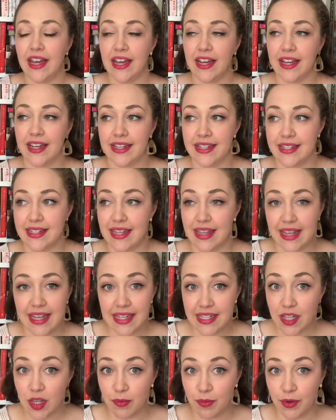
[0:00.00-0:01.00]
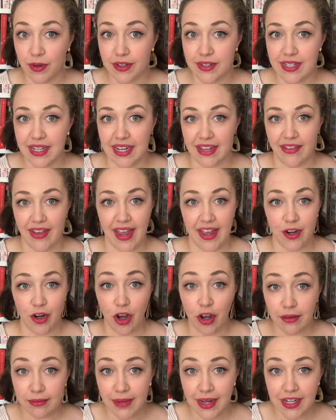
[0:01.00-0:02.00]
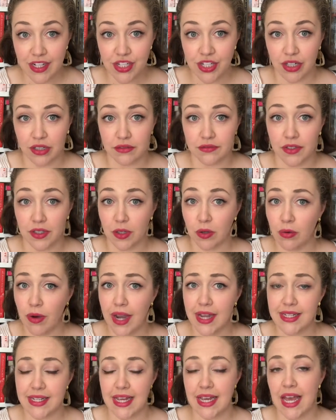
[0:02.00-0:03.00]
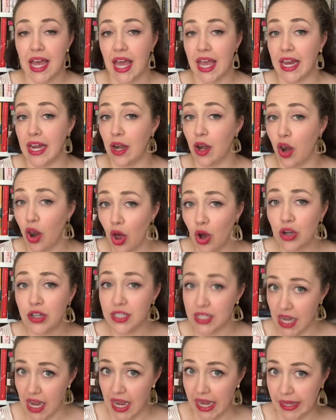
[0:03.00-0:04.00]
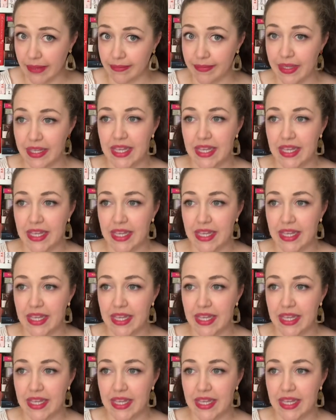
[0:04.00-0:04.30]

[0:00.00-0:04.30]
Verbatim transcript: because these are the books that I've had on my shelf for quite a long time.